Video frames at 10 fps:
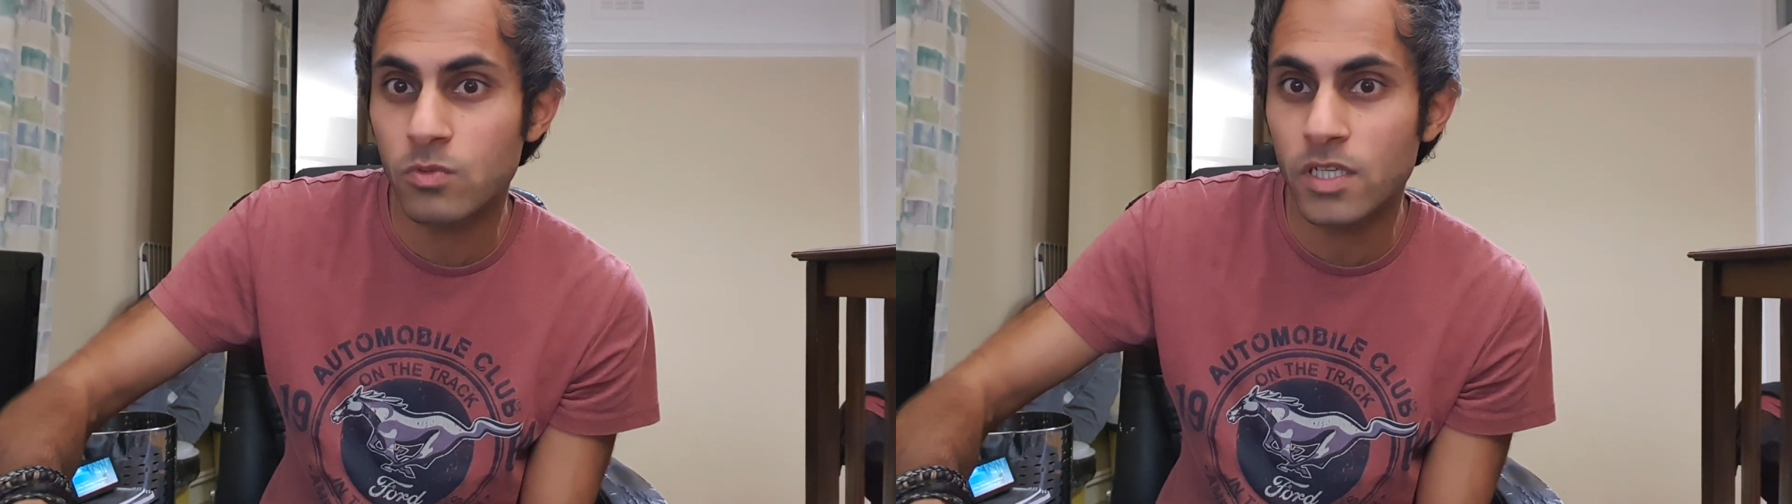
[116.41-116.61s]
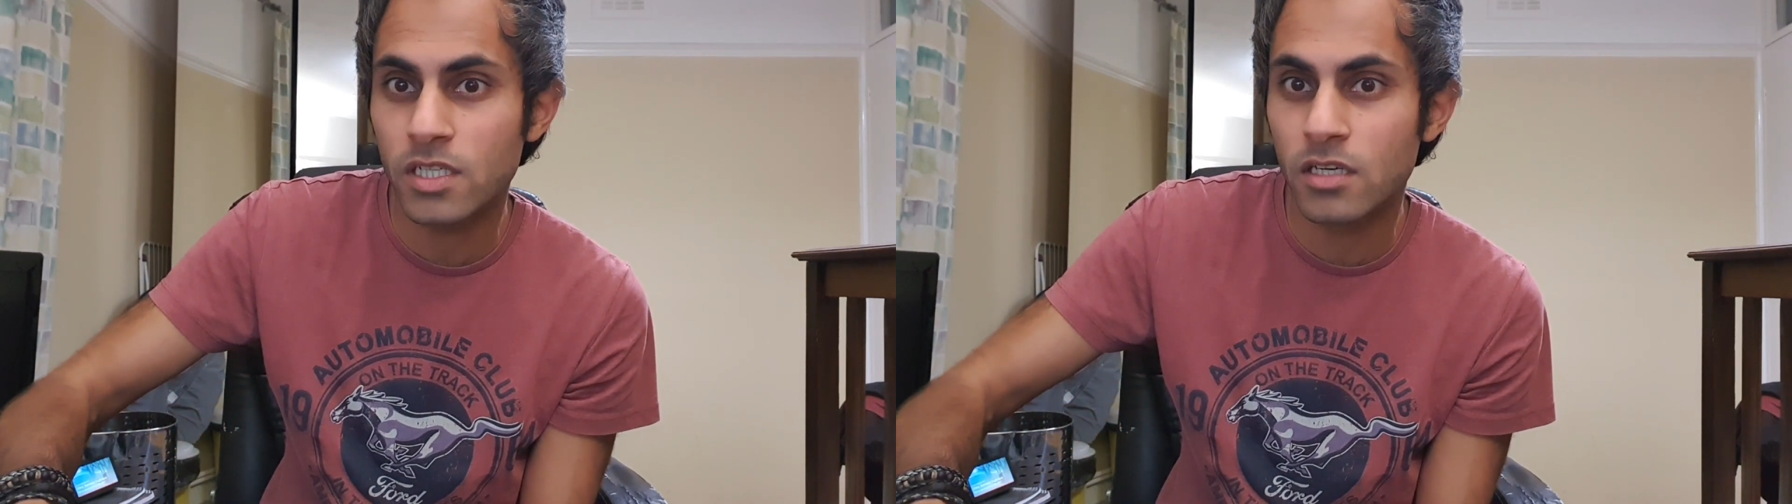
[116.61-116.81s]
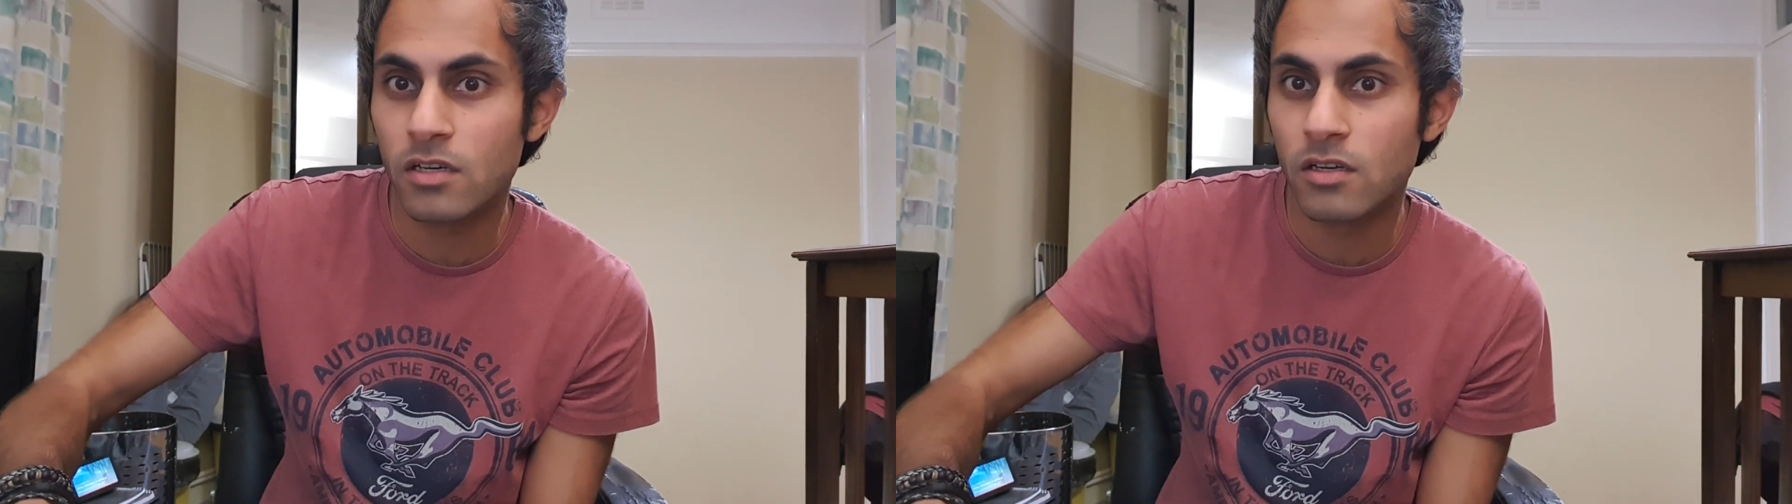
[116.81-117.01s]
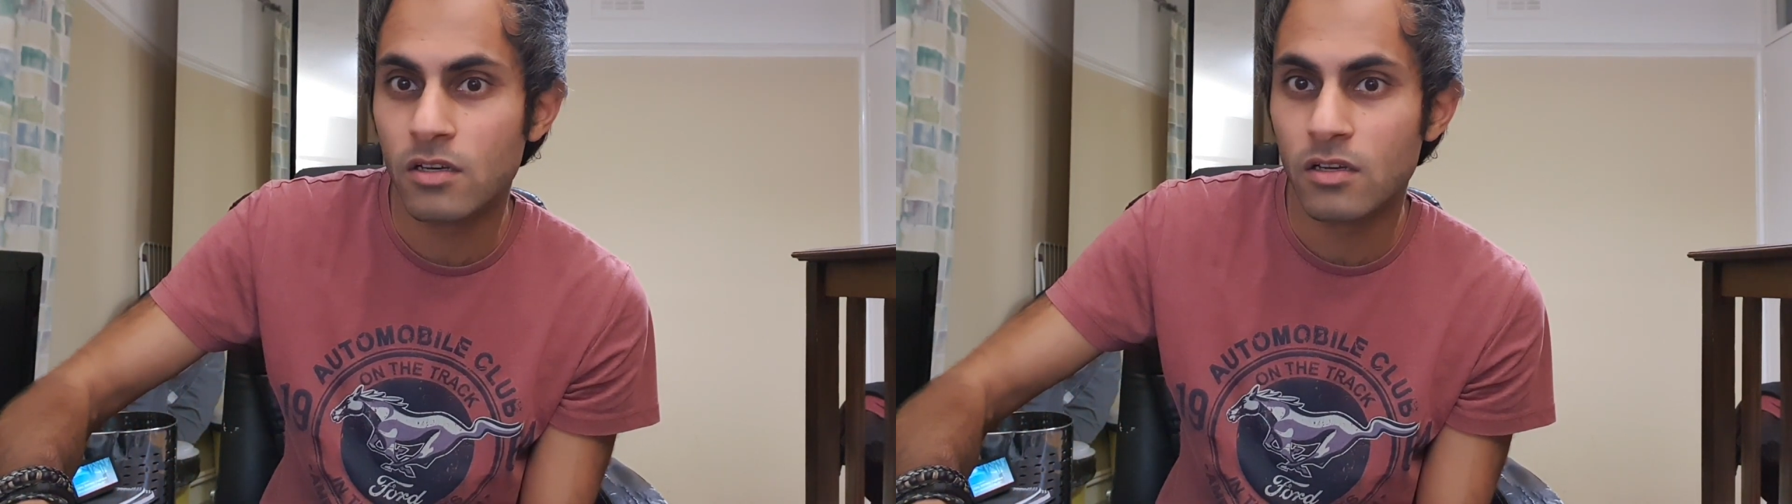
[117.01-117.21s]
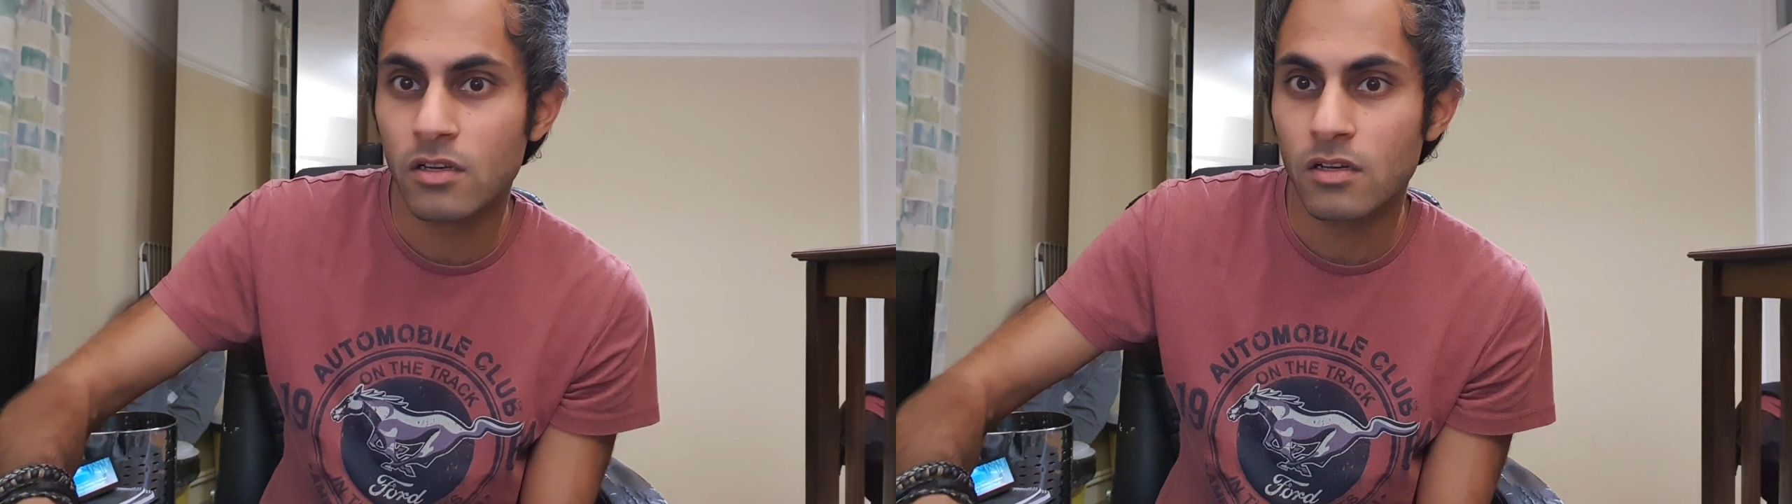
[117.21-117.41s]
week,
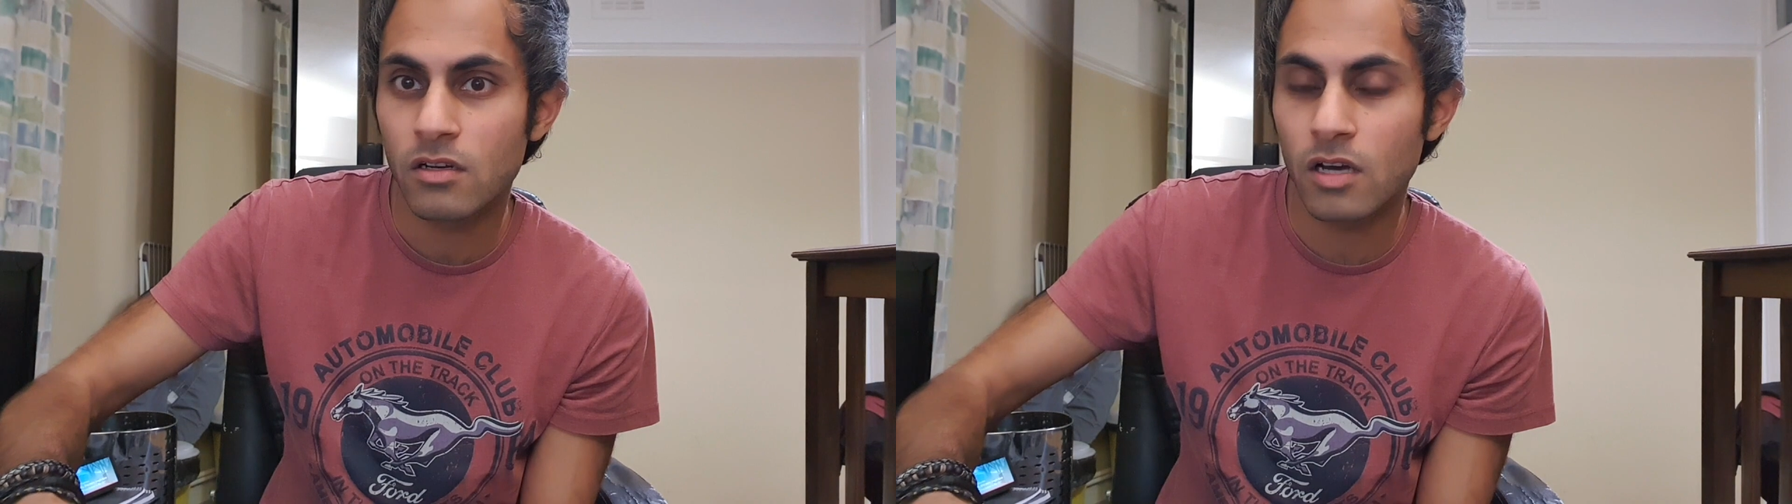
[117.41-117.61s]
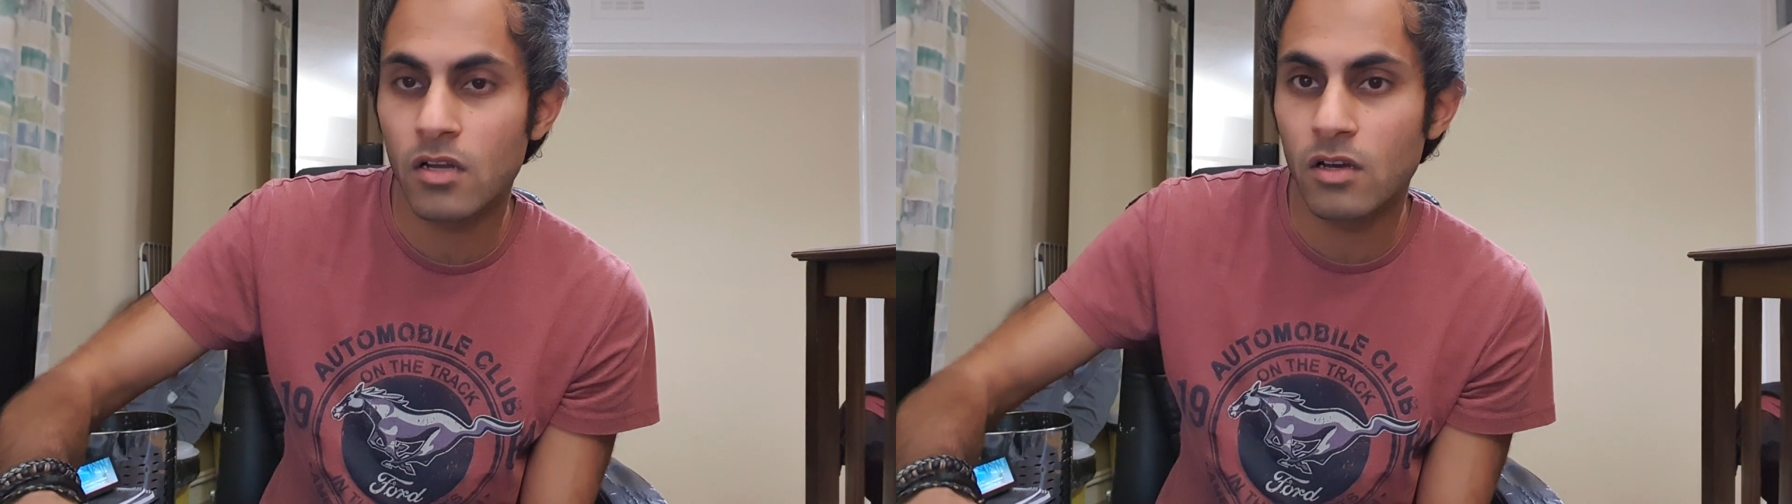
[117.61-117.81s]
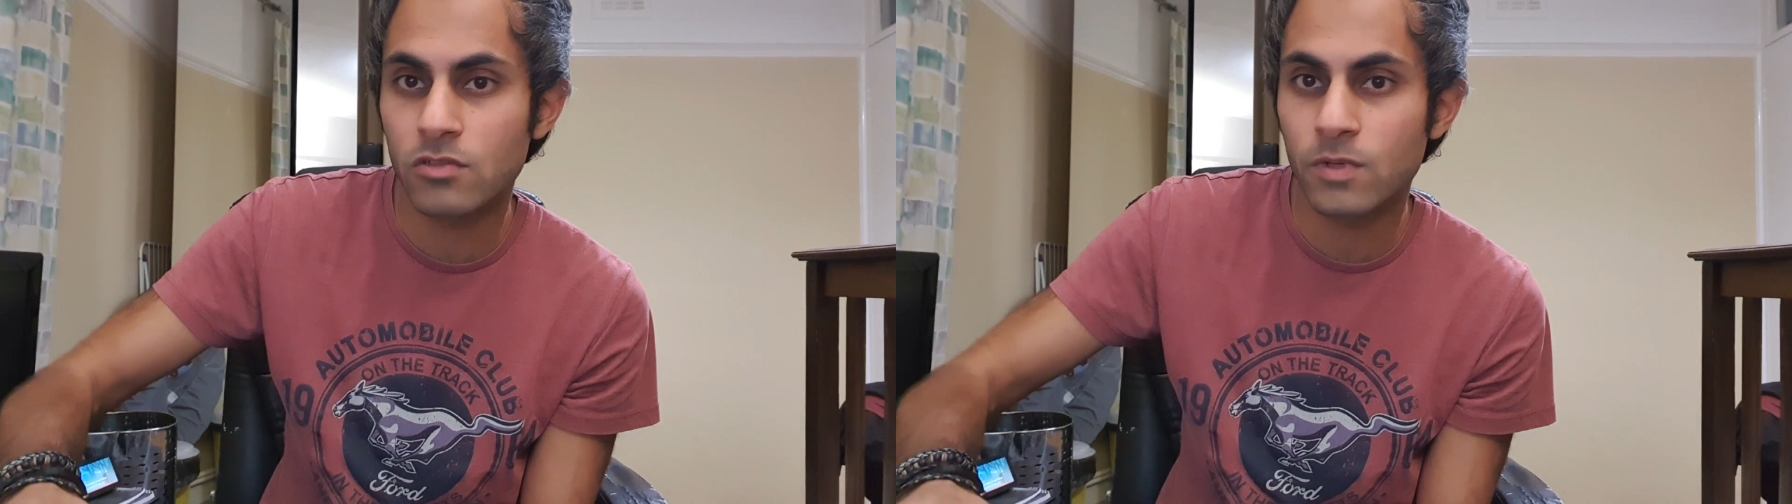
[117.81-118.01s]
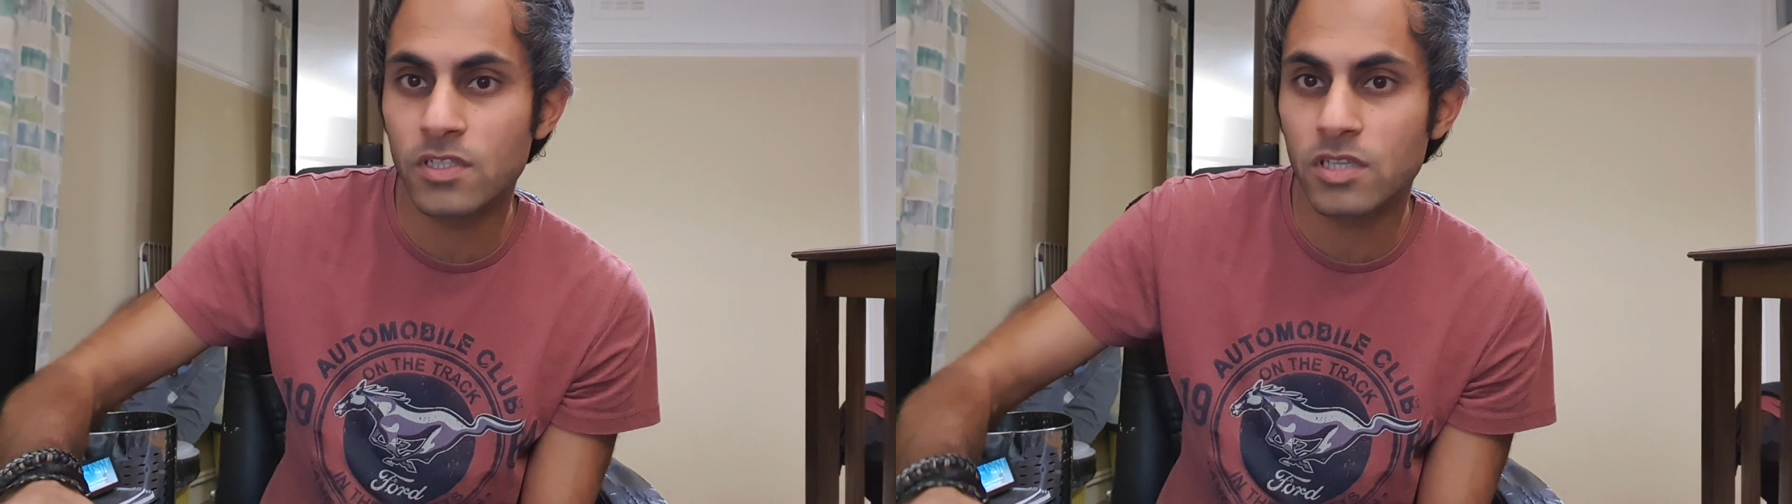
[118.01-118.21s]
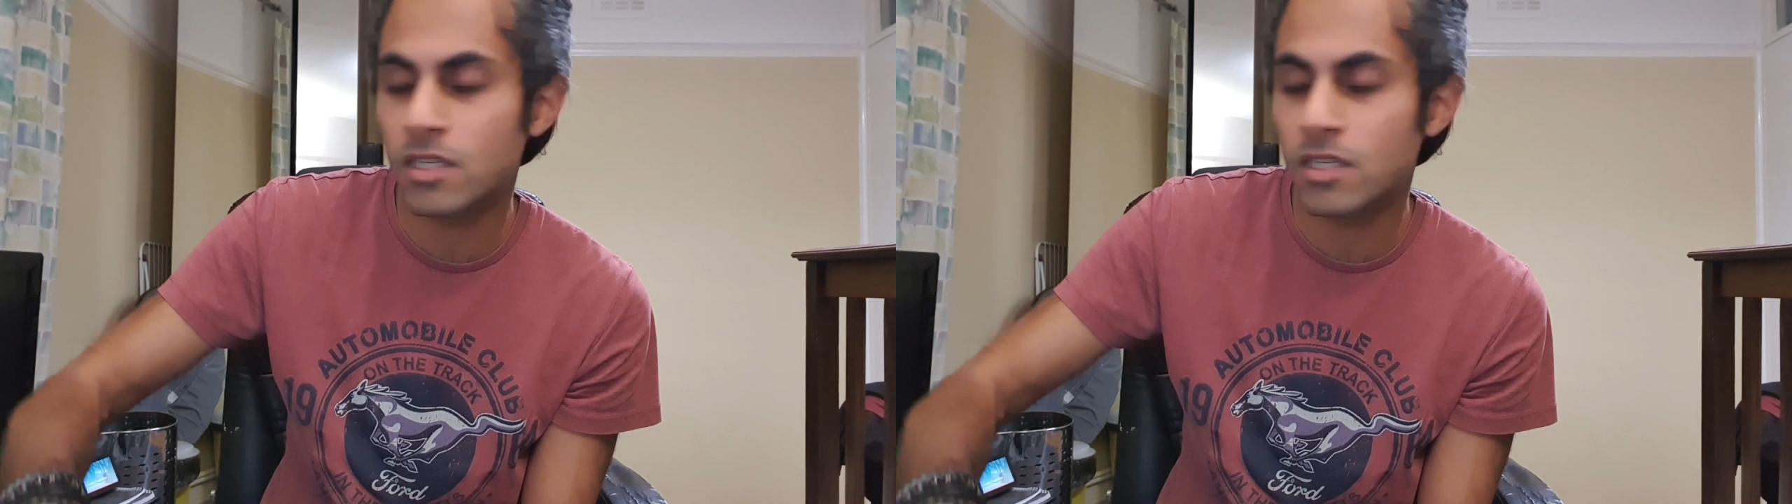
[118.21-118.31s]
like last Wednesday.